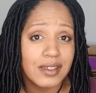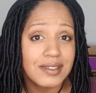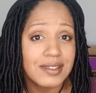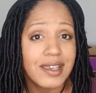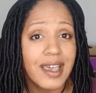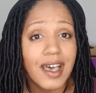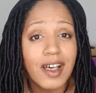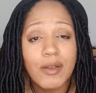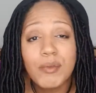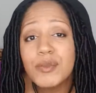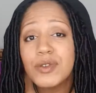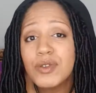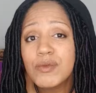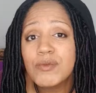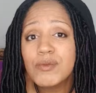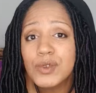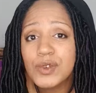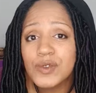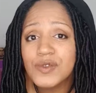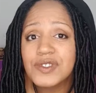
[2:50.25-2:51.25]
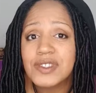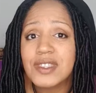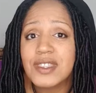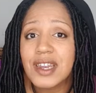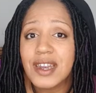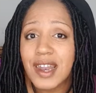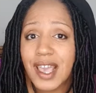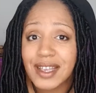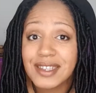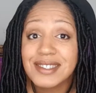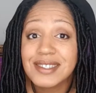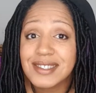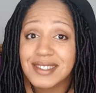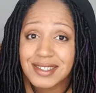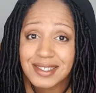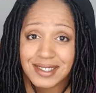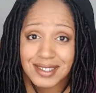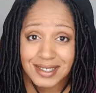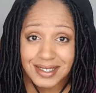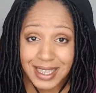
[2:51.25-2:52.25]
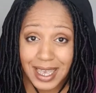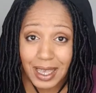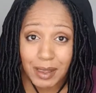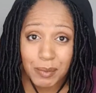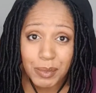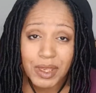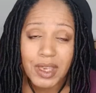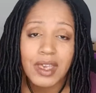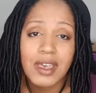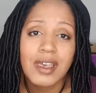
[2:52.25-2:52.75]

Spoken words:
to help you move to the next step